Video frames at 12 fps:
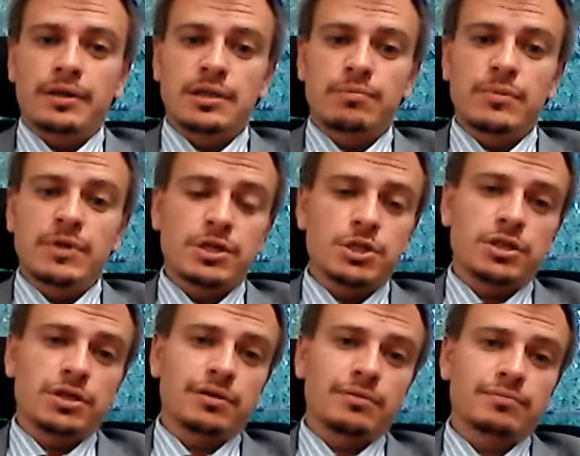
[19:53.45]

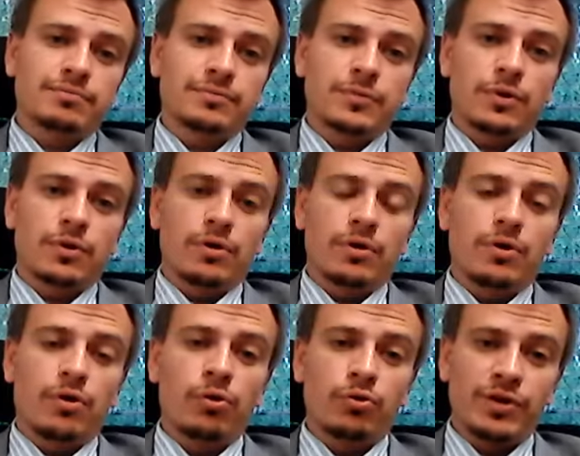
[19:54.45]
diminishing
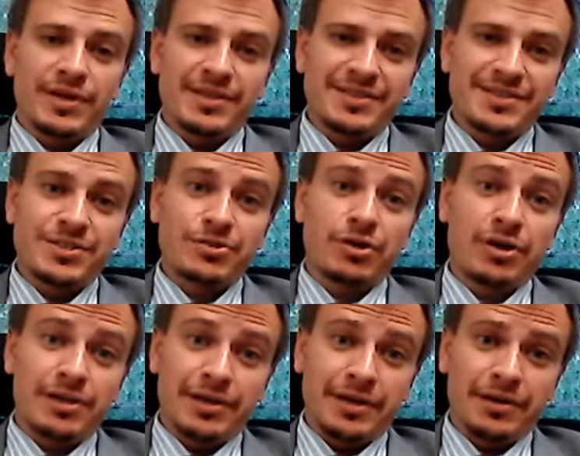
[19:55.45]
already
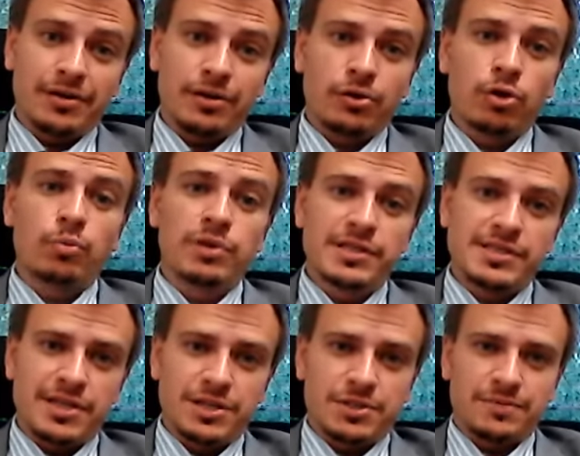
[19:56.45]
struggling
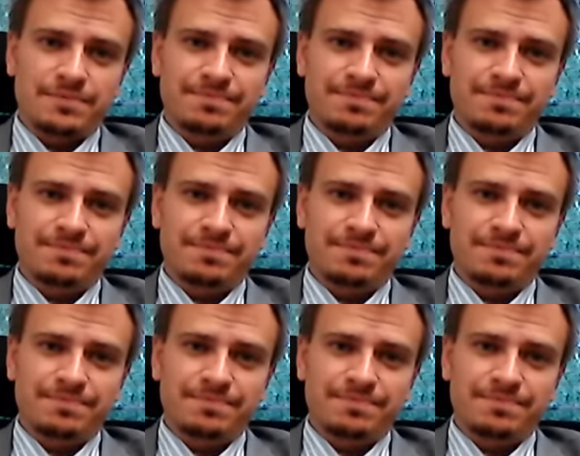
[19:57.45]
globalization.